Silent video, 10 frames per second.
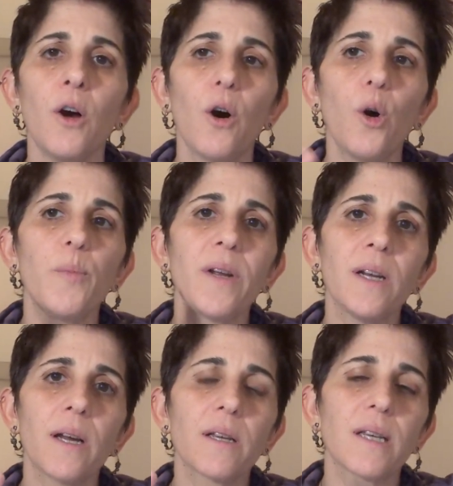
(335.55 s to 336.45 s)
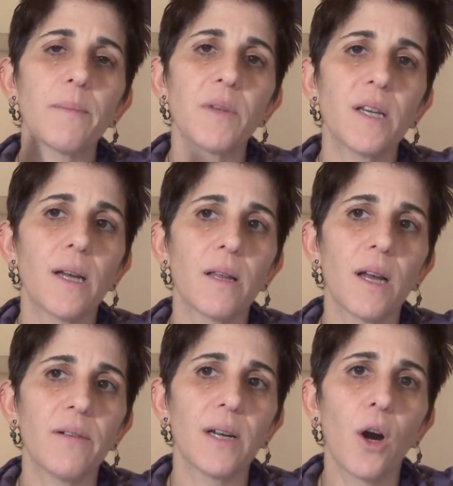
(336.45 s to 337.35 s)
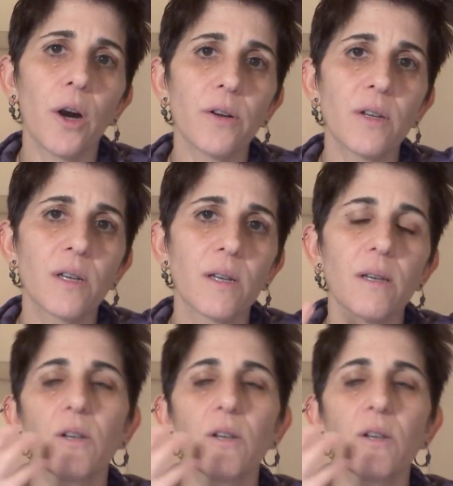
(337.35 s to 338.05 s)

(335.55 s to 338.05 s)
open, accepting, and loving hearts.